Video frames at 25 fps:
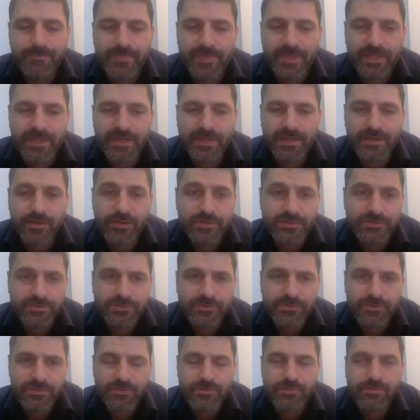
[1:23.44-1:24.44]
And
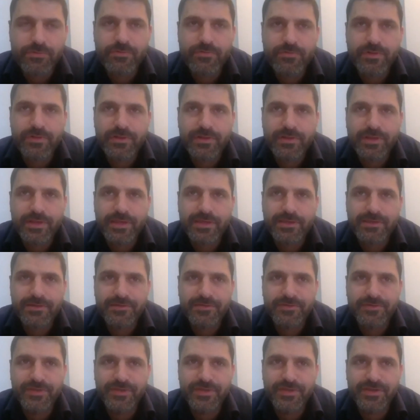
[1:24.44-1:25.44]
also like
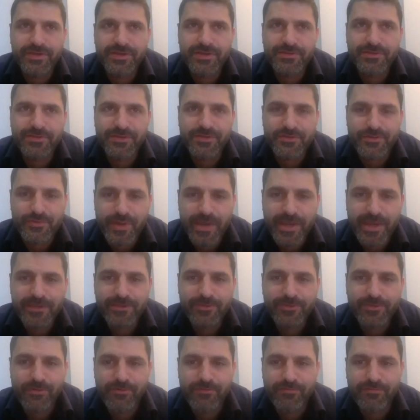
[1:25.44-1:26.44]
the, the
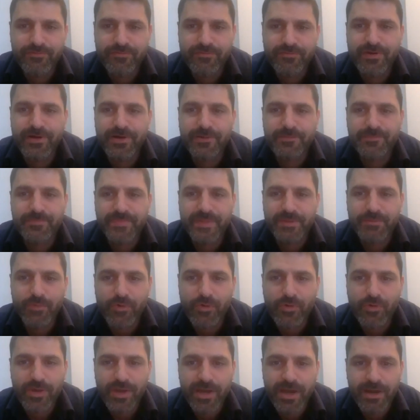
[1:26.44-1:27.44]
trend of uh,
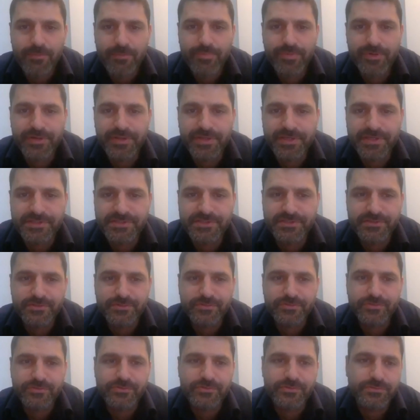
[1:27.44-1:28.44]
more companies
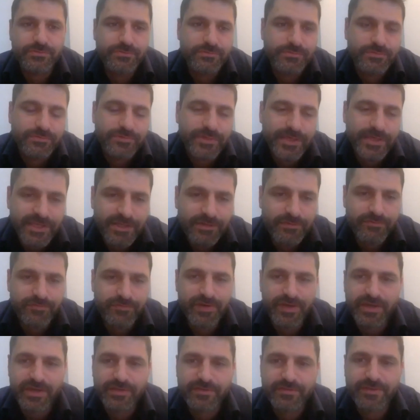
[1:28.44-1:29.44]
to
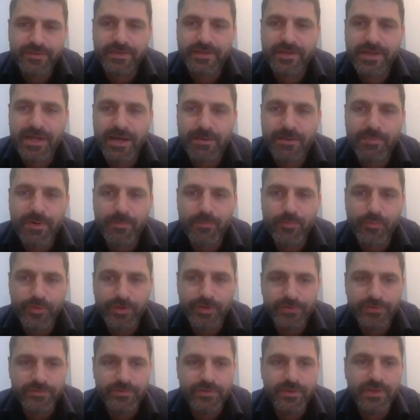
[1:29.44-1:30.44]
innovate and come up
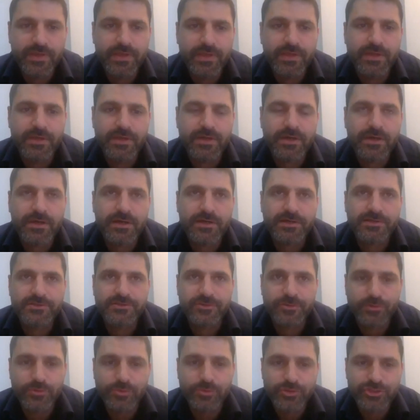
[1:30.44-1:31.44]
with uh,
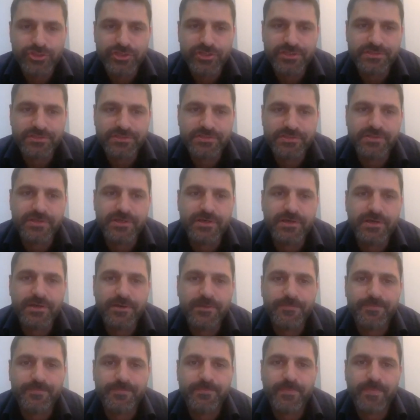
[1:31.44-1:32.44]
solutions,
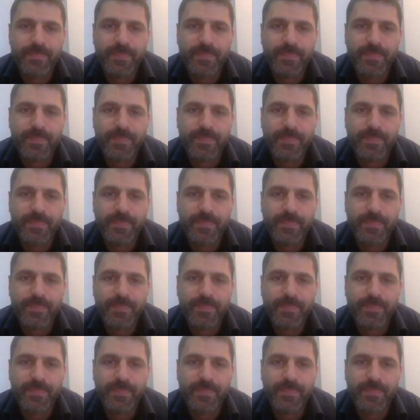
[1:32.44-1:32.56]
um,